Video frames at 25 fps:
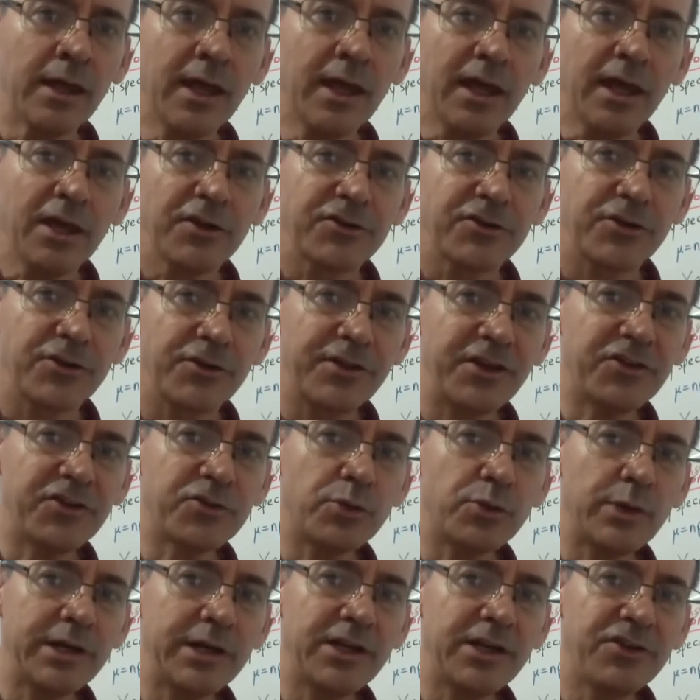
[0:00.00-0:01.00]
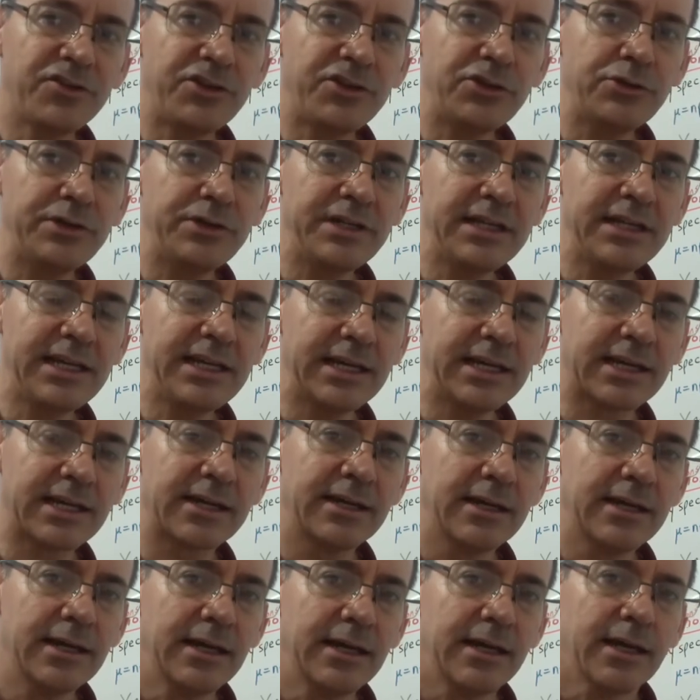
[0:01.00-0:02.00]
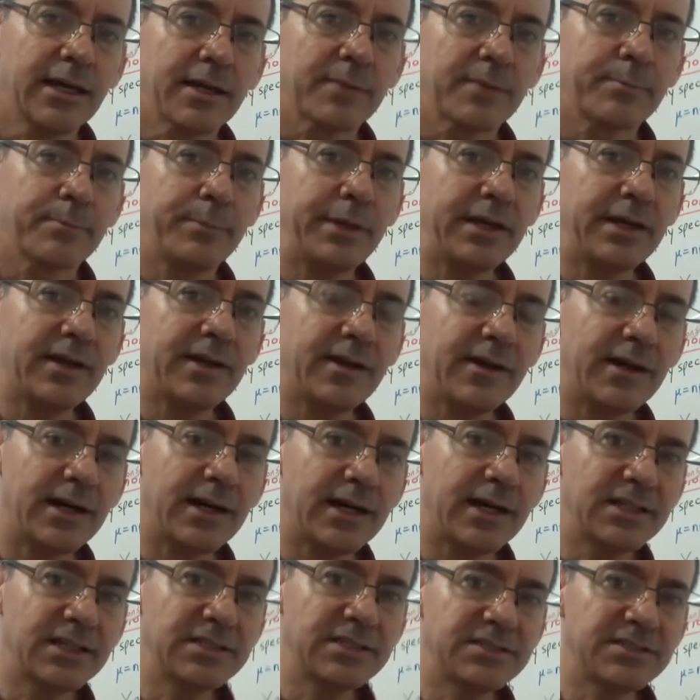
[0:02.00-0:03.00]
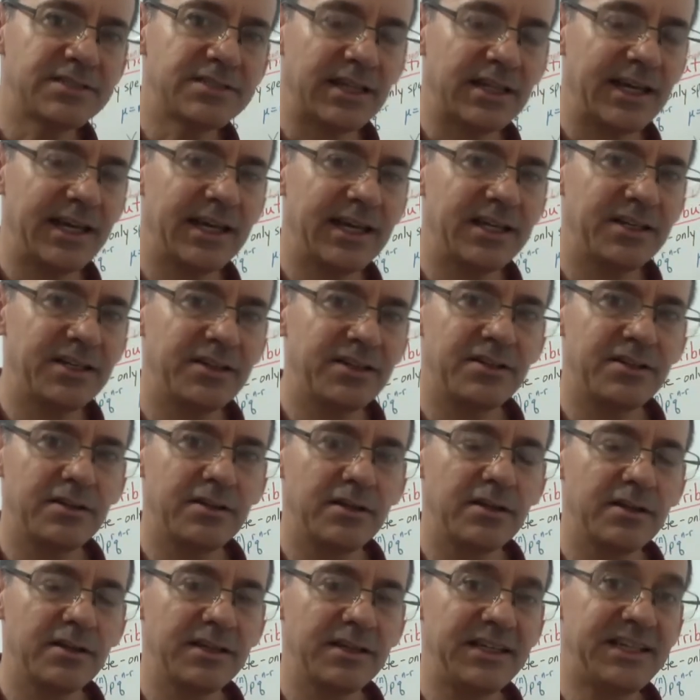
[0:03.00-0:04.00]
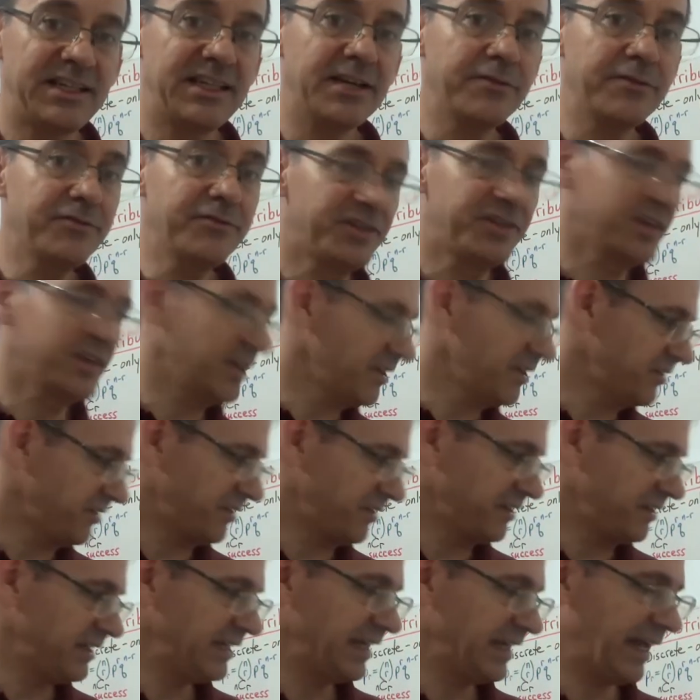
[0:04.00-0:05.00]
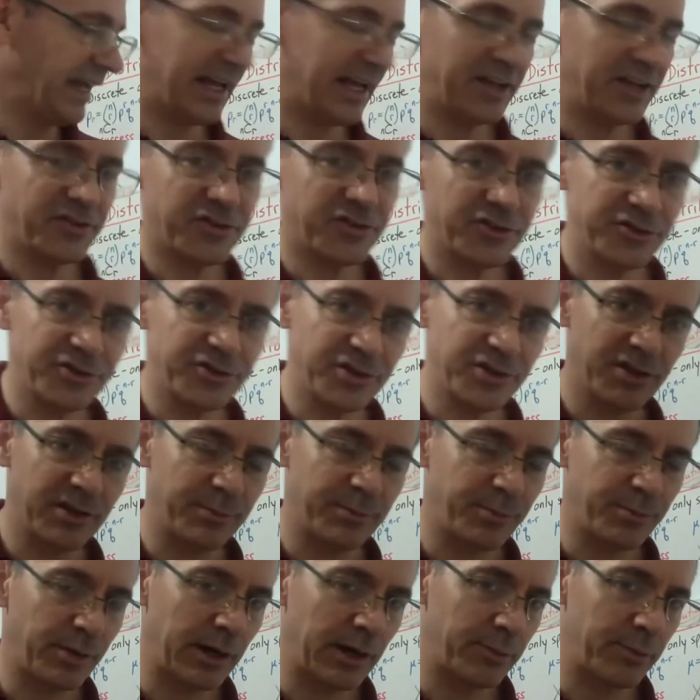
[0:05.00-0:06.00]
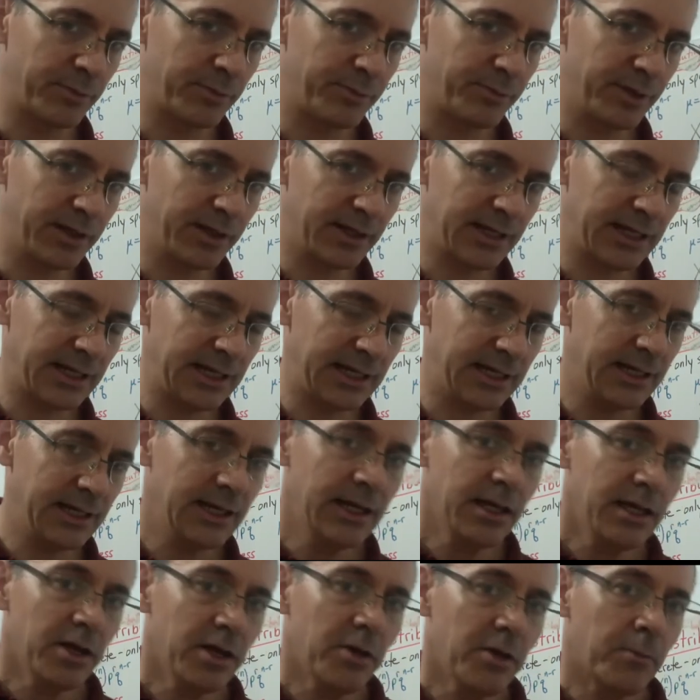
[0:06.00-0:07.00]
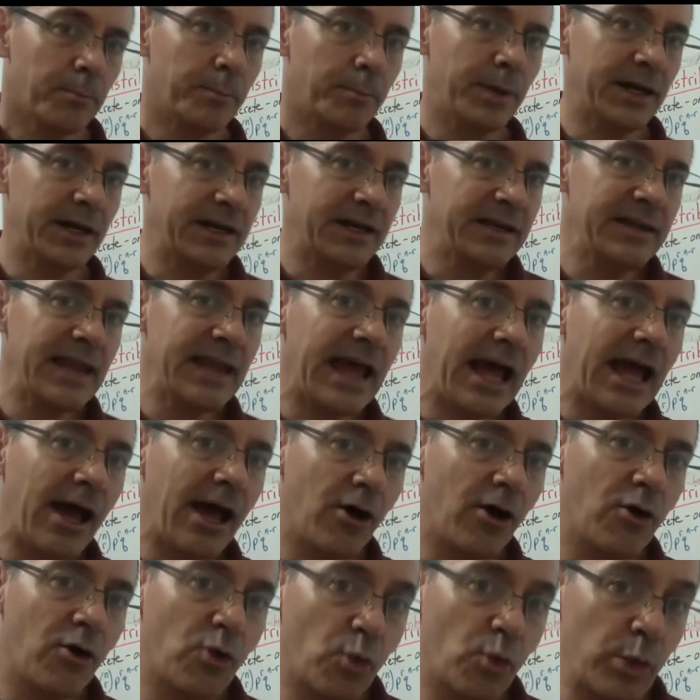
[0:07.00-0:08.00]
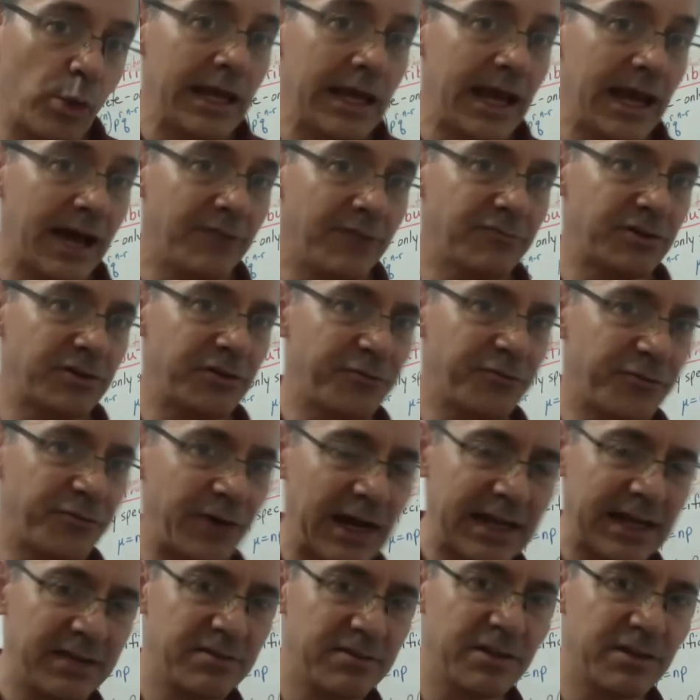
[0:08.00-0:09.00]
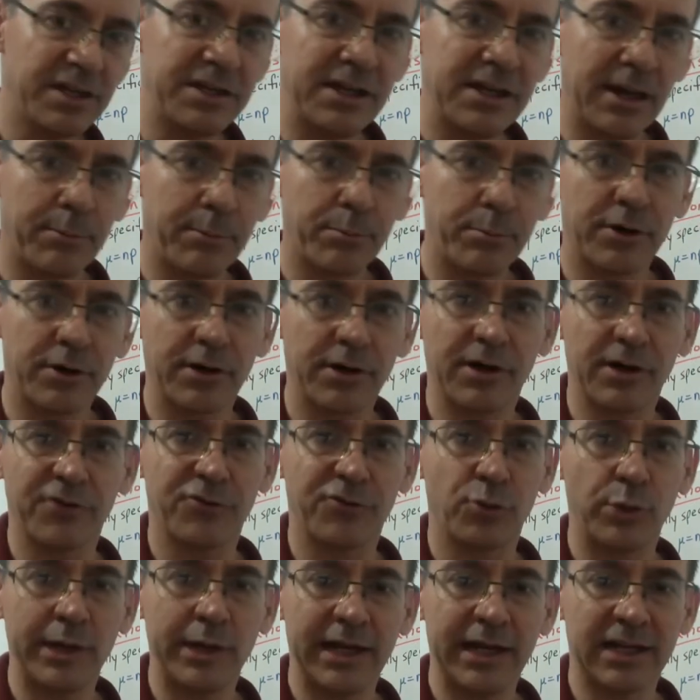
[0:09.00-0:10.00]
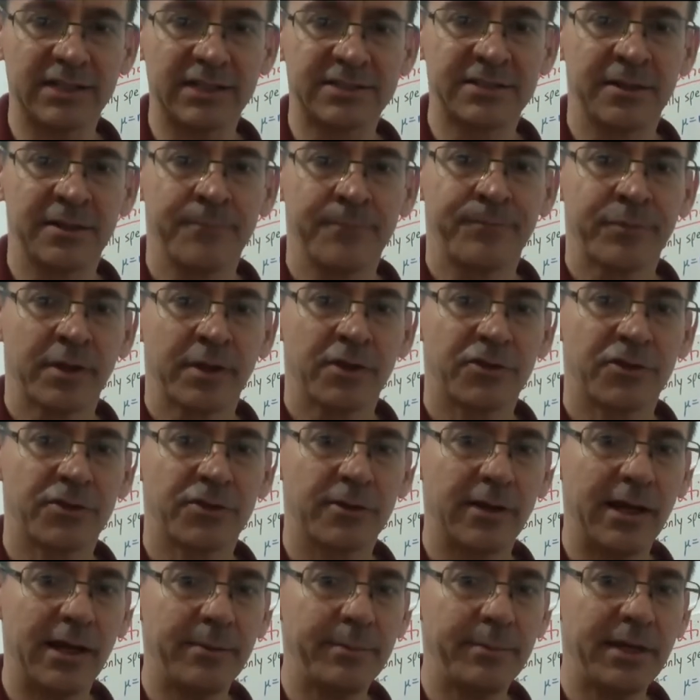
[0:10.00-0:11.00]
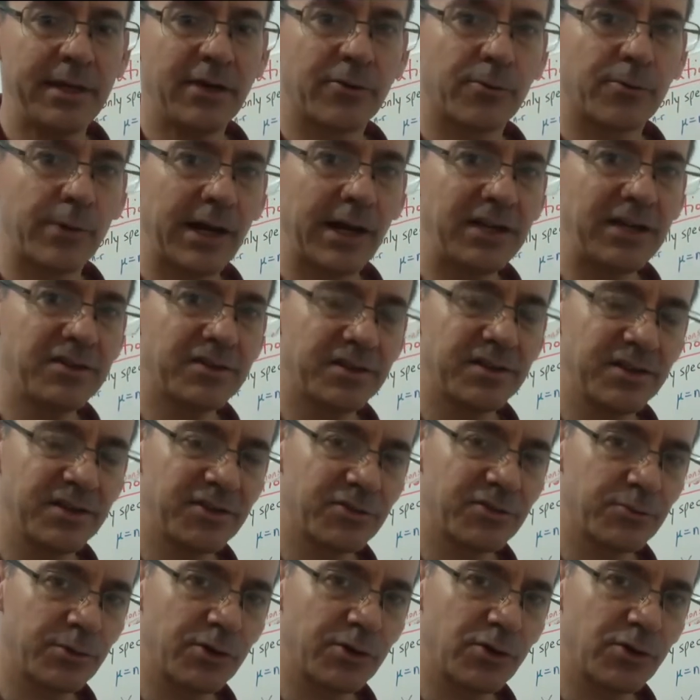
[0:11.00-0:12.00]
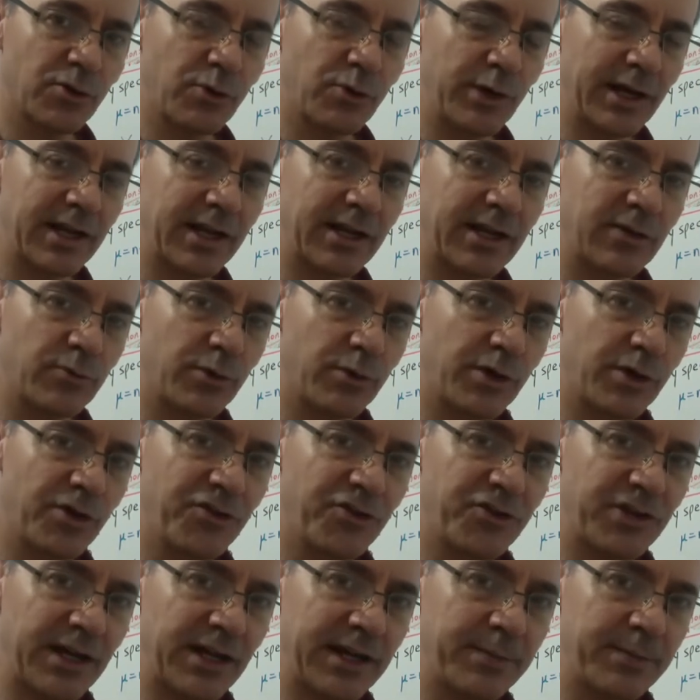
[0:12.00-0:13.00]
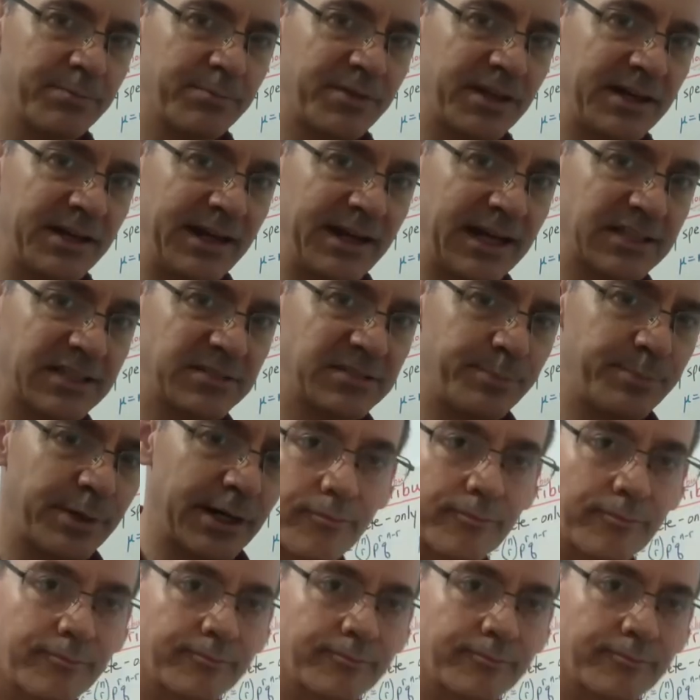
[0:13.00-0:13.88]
So this one is unique because it gives us the answer to the probability, but now we have to find the number of weeks. So let me erase this real quick and we'll set up the next part.